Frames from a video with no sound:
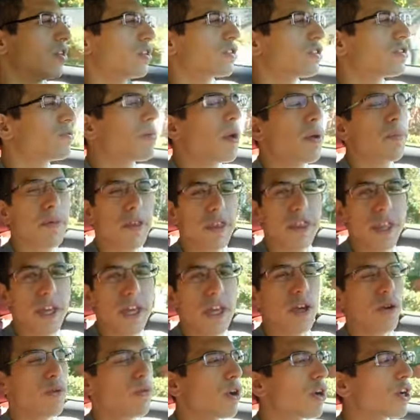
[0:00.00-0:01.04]
So you might be
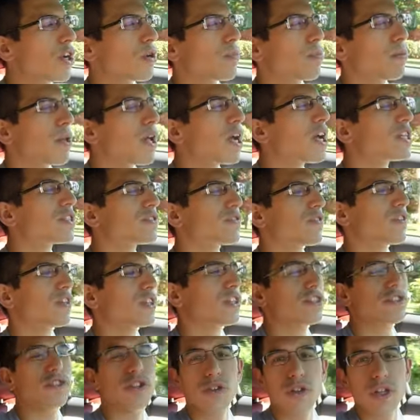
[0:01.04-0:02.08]
thinking, what are your plans for
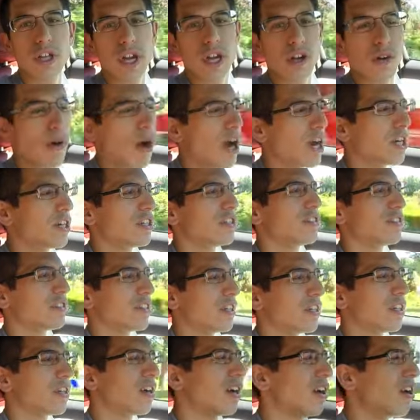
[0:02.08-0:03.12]
this newly acquired
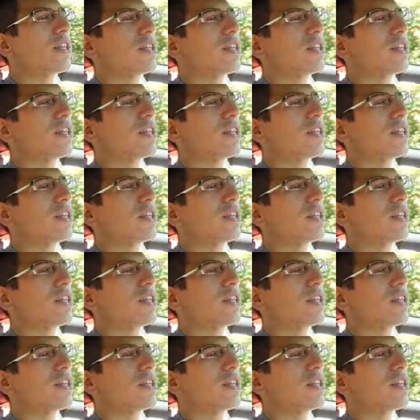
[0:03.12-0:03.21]
Z?